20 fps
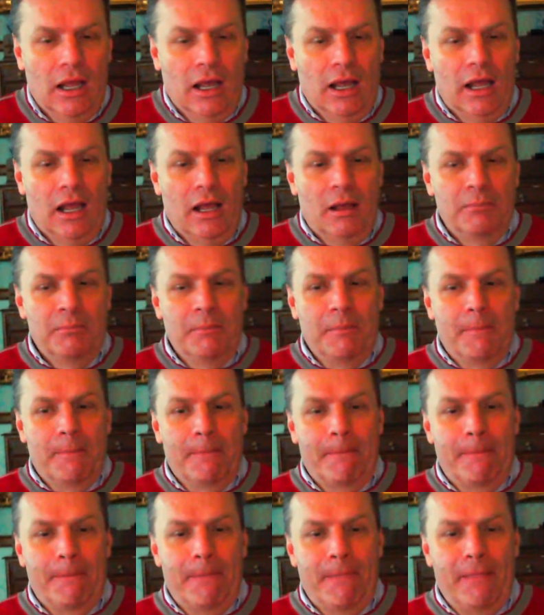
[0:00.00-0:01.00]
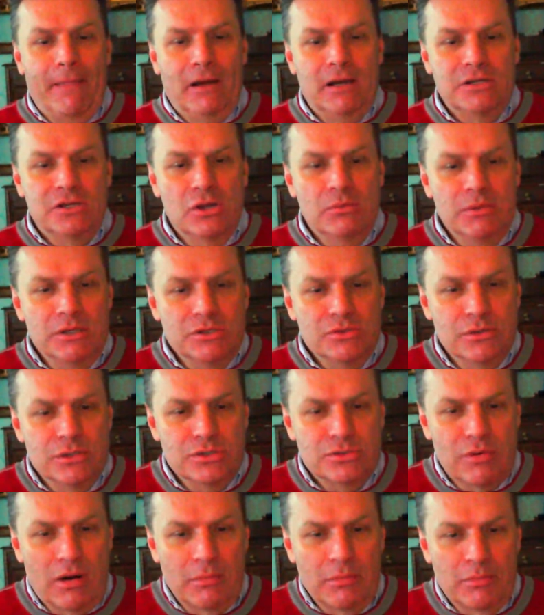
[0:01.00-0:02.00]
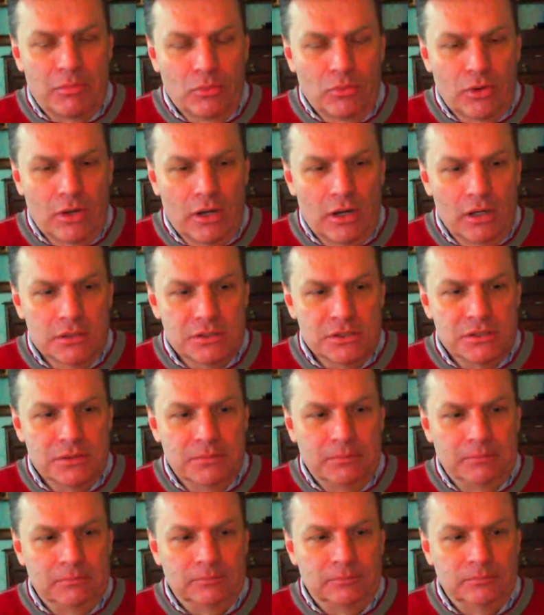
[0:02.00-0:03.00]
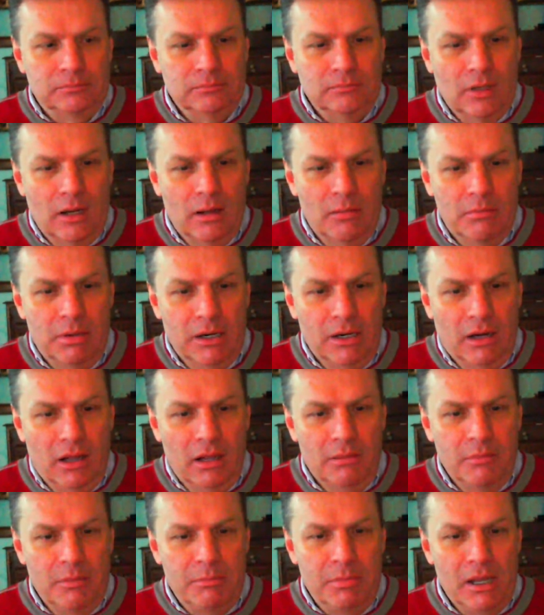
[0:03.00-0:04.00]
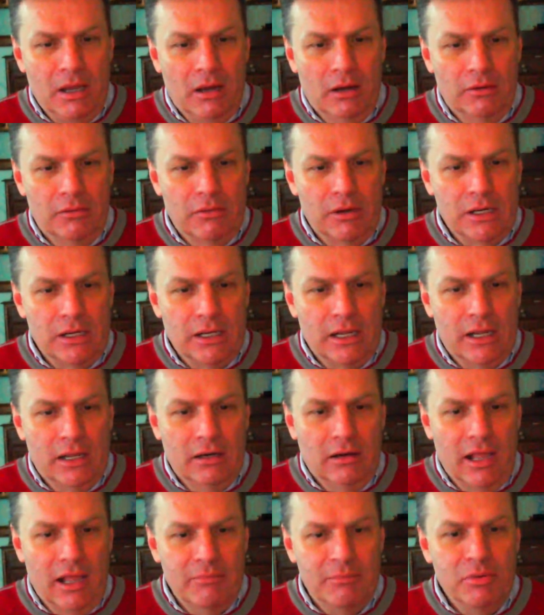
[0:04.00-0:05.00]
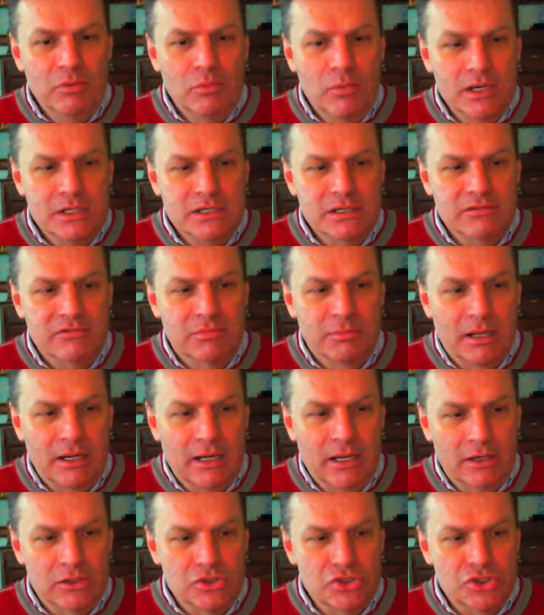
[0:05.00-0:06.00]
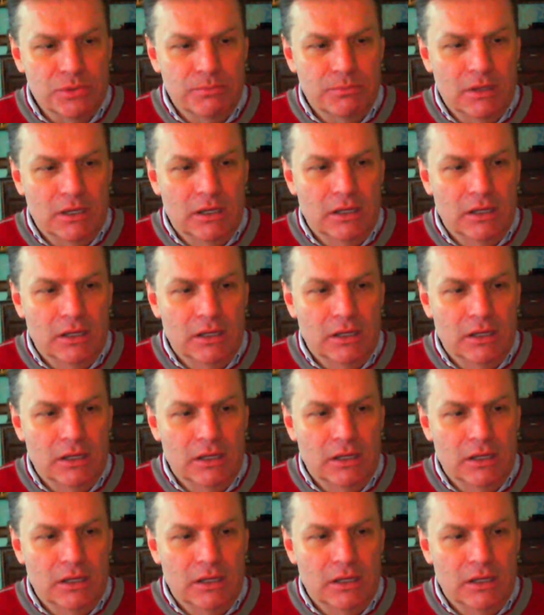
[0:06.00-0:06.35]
I don't mean to interrupt the broadcast, but I'm a bit hungry and I have been waiting for my lunch.